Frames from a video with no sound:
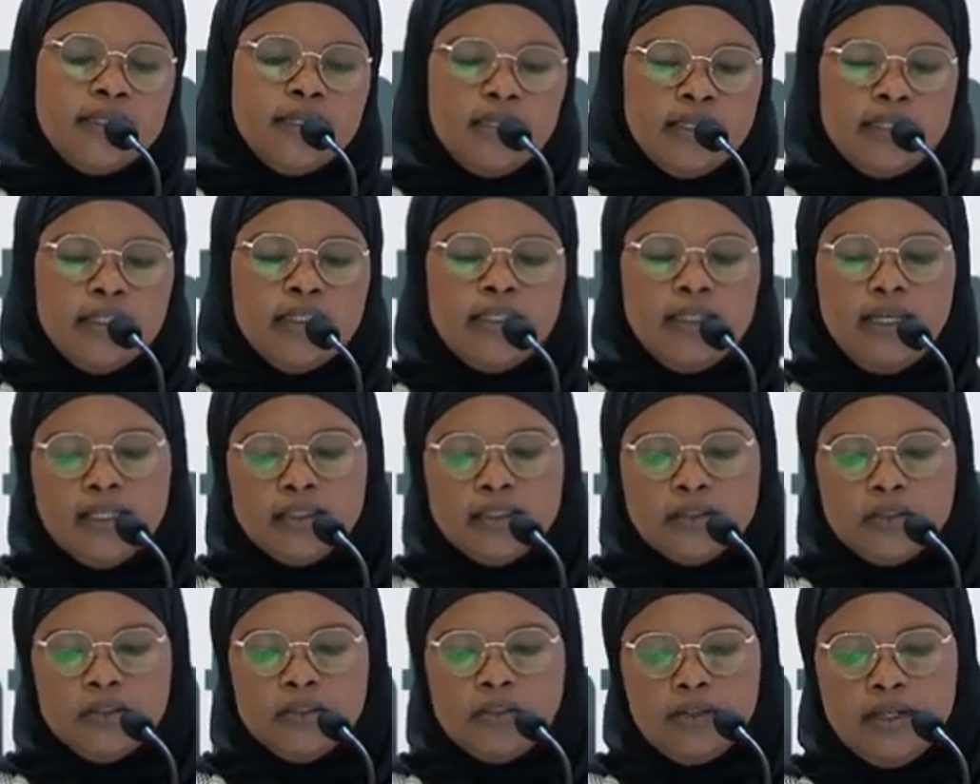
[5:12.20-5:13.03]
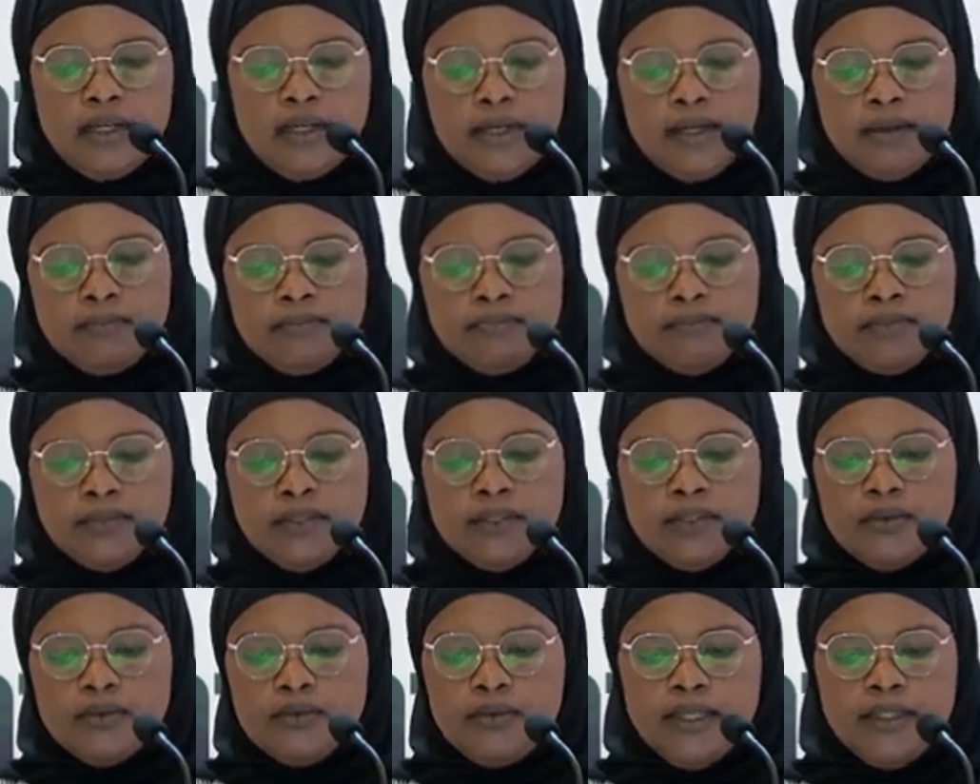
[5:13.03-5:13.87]
Yeah, so
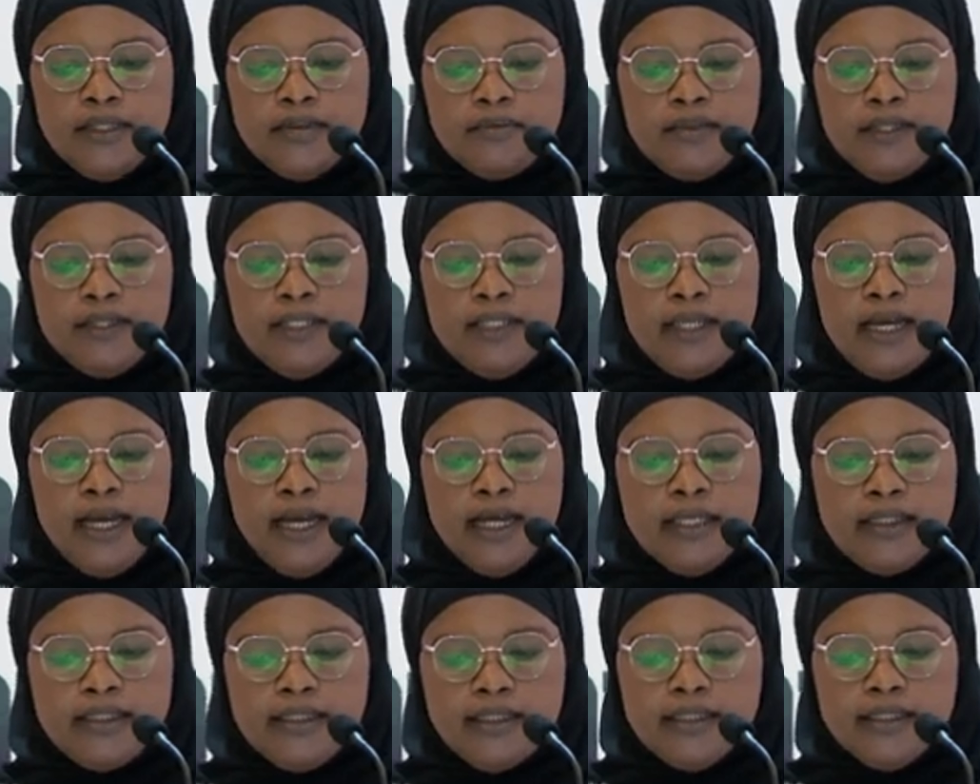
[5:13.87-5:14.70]
when we had